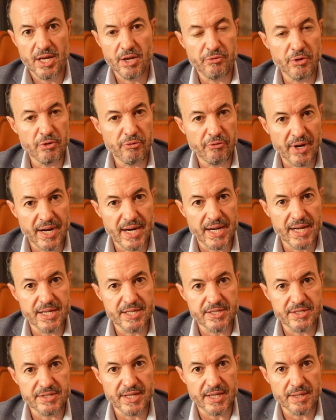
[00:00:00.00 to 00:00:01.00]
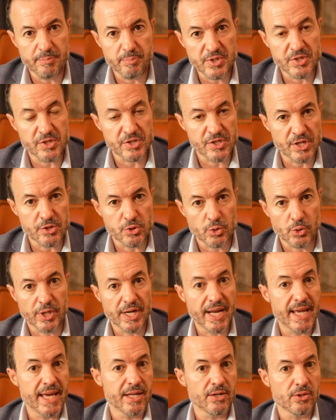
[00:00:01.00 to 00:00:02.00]
If you find that Business Central
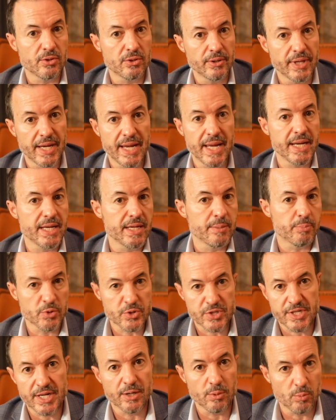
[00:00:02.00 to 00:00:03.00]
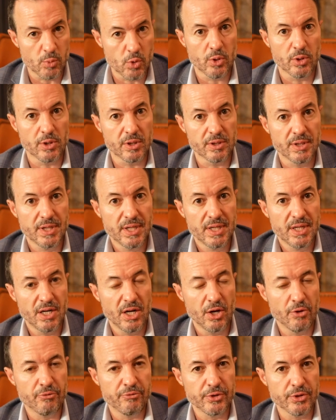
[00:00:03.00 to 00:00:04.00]
can handle 80% or more
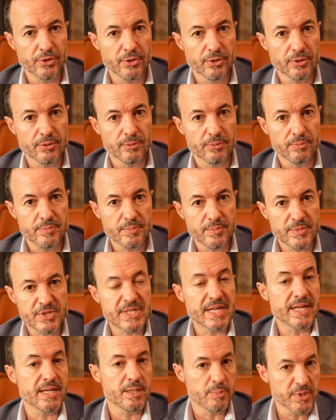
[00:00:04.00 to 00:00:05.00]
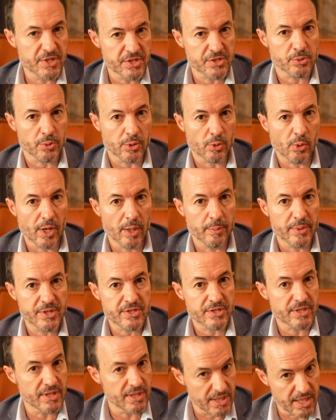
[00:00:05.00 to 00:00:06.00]
of your stated business
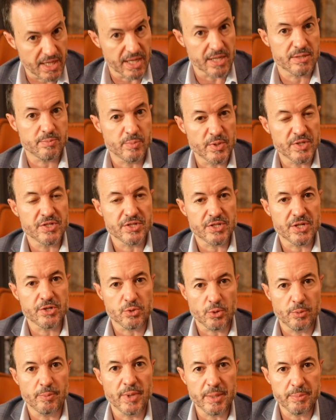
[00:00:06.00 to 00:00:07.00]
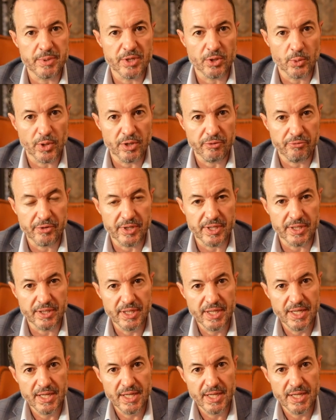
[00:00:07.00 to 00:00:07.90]
requirements, then yes, Business Central might be a great fit,